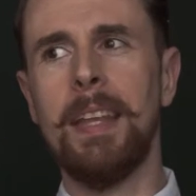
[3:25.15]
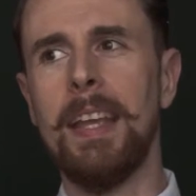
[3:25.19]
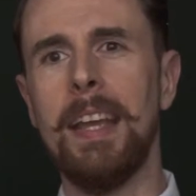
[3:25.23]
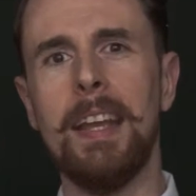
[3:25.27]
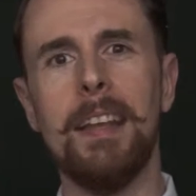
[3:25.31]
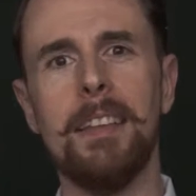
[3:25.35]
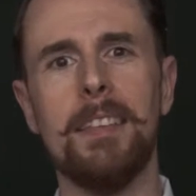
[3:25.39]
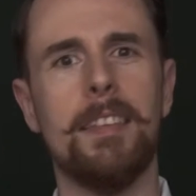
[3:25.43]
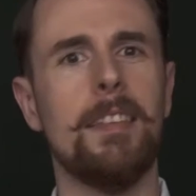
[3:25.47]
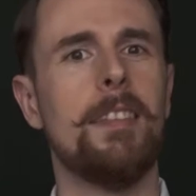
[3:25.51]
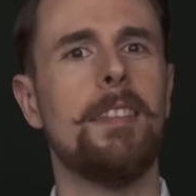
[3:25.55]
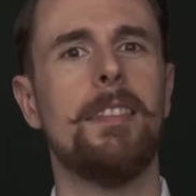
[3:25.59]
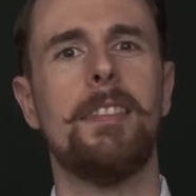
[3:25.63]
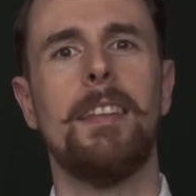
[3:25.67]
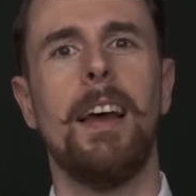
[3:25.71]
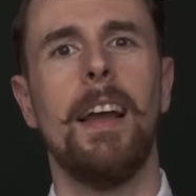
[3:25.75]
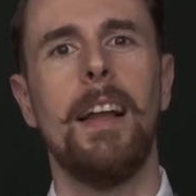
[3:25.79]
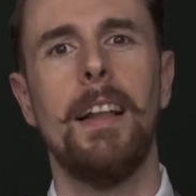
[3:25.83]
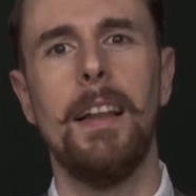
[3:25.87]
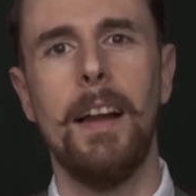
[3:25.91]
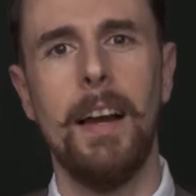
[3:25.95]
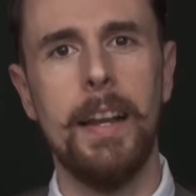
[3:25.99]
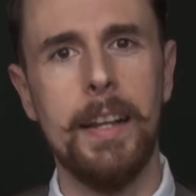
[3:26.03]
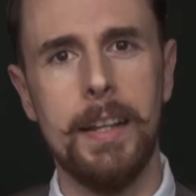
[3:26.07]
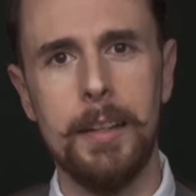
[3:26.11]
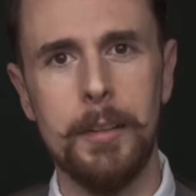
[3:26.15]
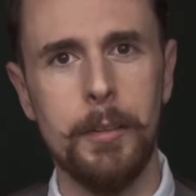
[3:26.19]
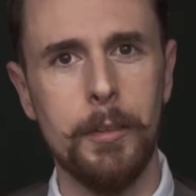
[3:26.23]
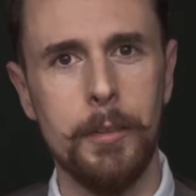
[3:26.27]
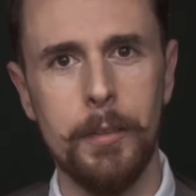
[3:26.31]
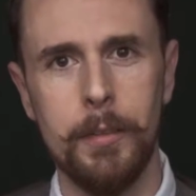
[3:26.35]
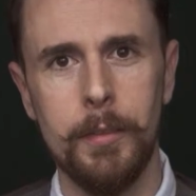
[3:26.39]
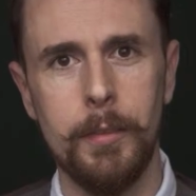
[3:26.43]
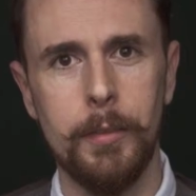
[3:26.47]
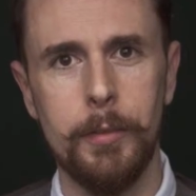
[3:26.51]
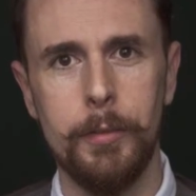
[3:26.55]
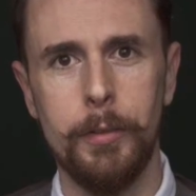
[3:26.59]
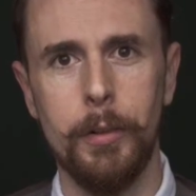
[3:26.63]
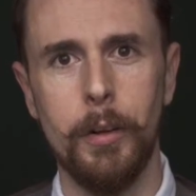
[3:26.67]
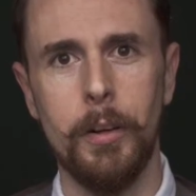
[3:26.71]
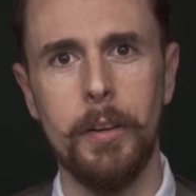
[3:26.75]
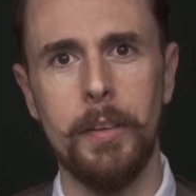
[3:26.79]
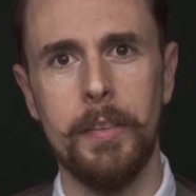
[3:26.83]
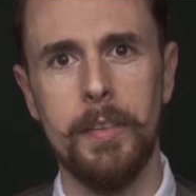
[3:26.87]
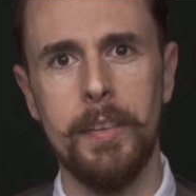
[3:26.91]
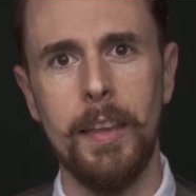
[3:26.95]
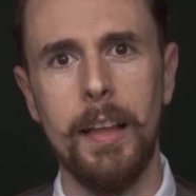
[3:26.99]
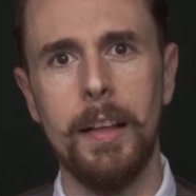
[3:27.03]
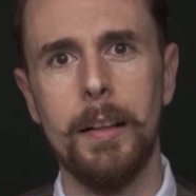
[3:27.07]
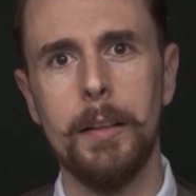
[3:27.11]
is a style icon for
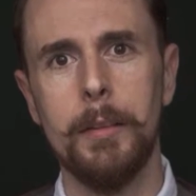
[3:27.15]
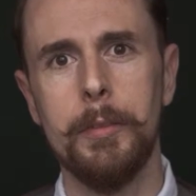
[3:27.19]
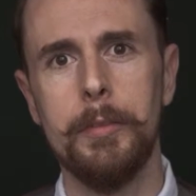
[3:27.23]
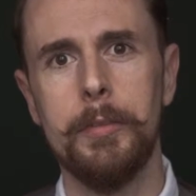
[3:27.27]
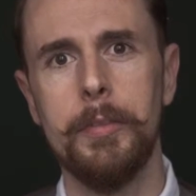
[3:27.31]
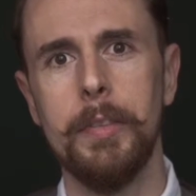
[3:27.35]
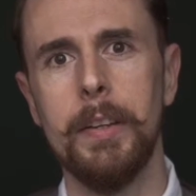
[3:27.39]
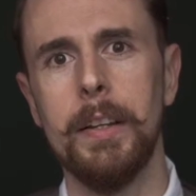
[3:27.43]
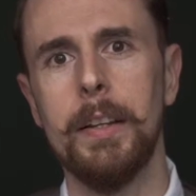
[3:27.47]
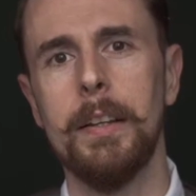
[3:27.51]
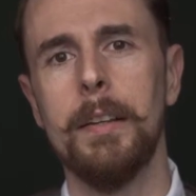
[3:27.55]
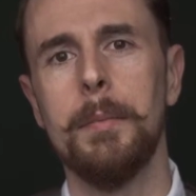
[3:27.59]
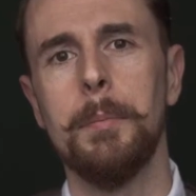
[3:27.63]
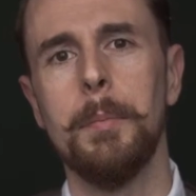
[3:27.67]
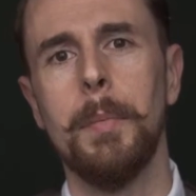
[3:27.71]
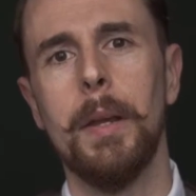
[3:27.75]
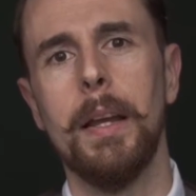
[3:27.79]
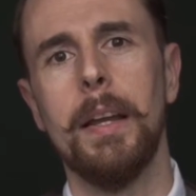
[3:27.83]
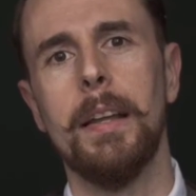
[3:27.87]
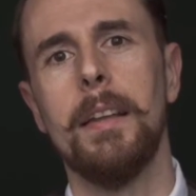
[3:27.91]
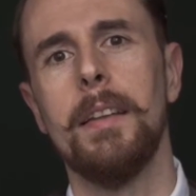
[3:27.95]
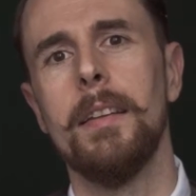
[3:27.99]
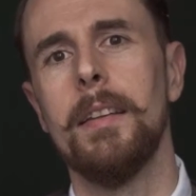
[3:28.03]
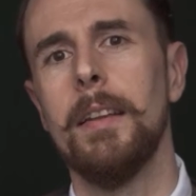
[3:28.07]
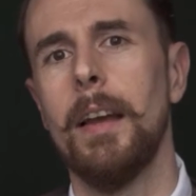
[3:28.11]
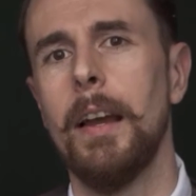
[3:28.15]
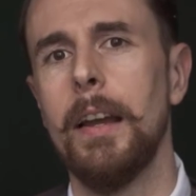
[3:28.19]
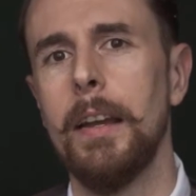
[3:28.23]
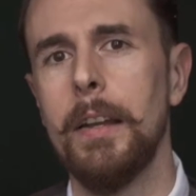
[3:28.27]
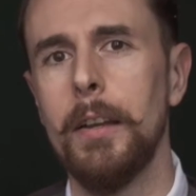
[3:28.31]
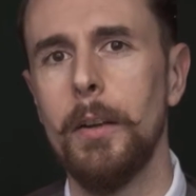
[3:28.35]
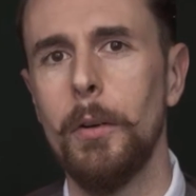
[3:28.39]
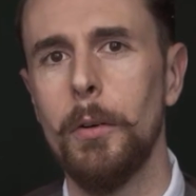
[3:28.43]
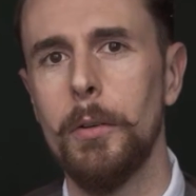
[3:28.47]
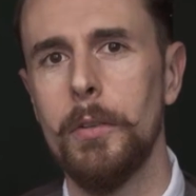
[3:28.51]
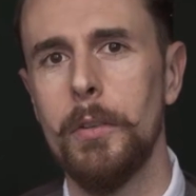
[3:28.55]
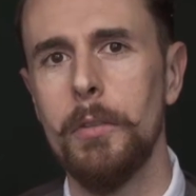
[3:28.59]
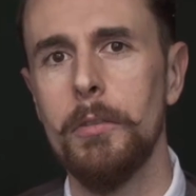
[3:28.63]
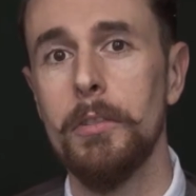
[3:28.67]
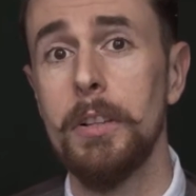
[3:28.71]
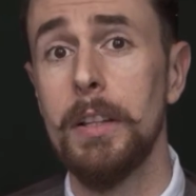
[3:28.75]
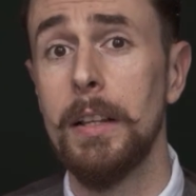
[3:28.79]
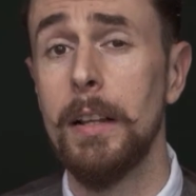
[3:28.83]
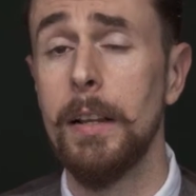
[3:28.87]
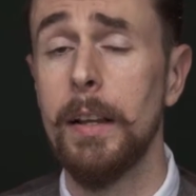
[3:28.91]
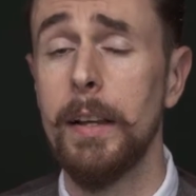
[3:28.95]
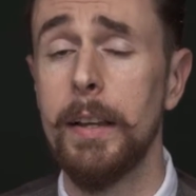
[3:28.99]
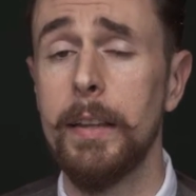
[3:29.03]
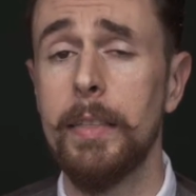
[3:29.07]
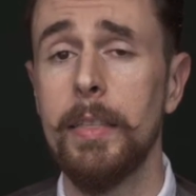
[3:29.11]
herself, and I also really
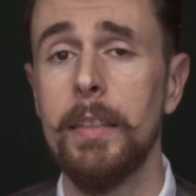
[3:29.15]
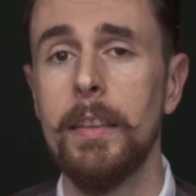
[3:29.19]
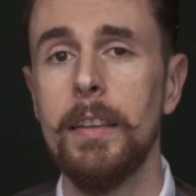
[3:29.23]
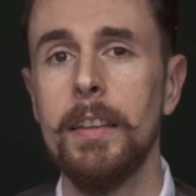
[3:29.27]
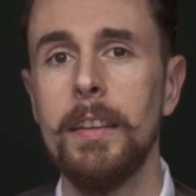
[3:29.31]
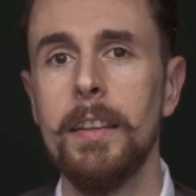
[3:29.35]
like